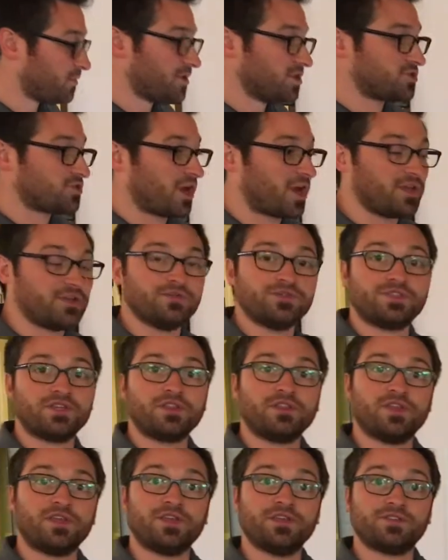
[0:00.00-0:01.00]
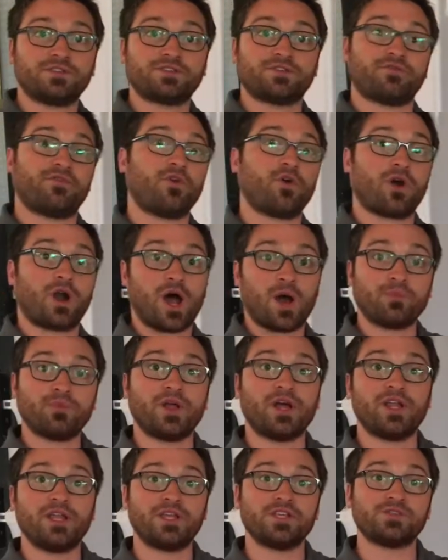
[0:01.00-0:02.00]
going to try using these for
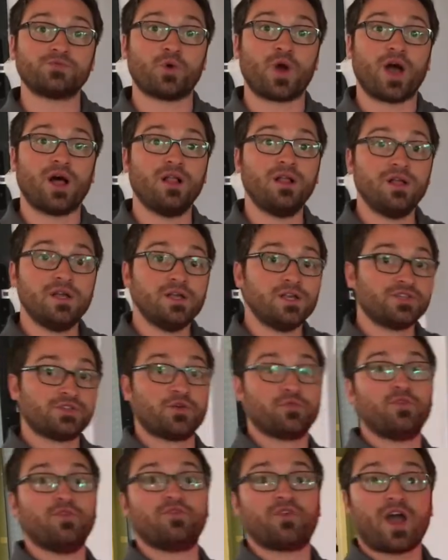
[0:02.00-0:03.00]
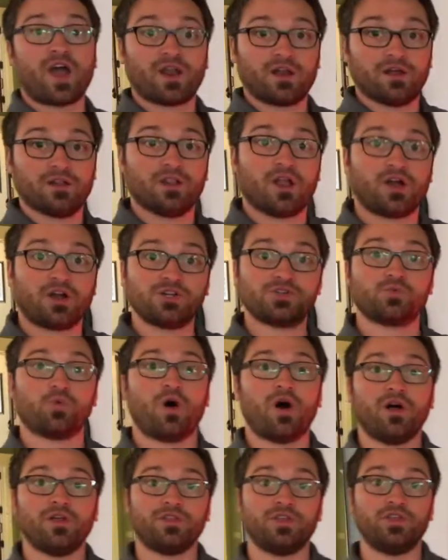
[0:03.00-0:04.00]
uplighting as well. So if you've got a large
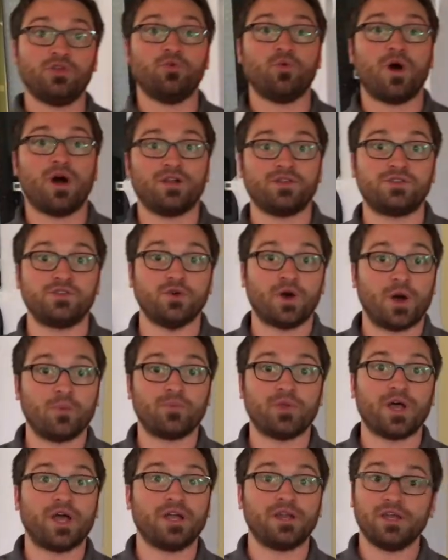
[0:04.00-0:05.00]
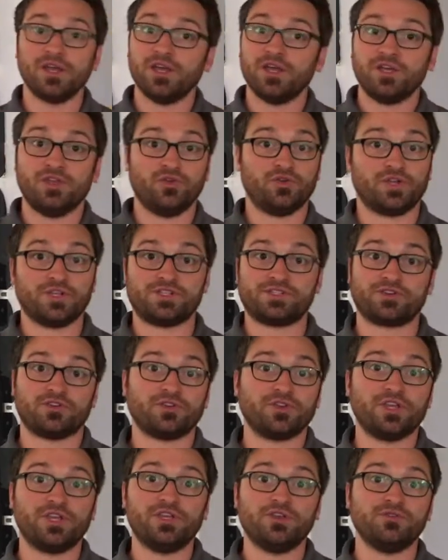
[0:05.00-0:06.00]
wall that you want to uplight, you can
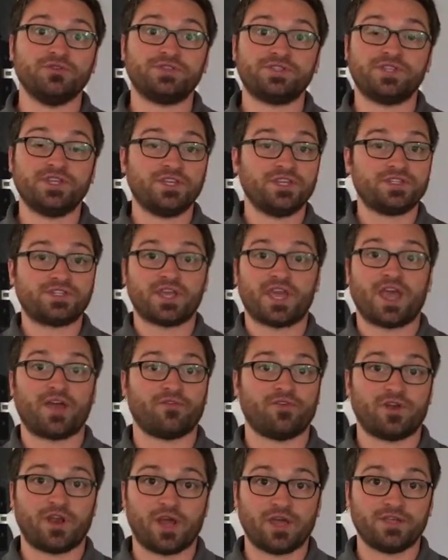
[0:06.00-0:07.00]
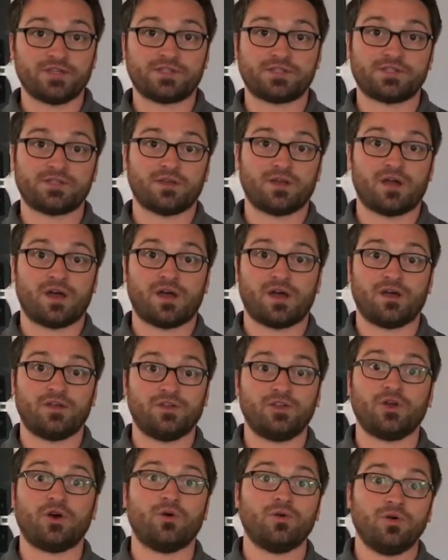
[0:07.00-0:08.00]
certainly use these. They have a nice,
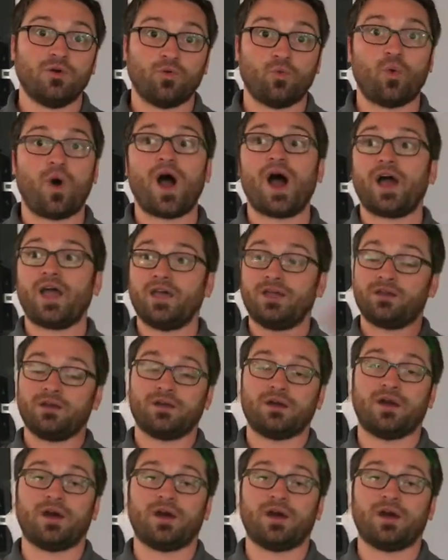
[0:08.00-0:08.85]
wide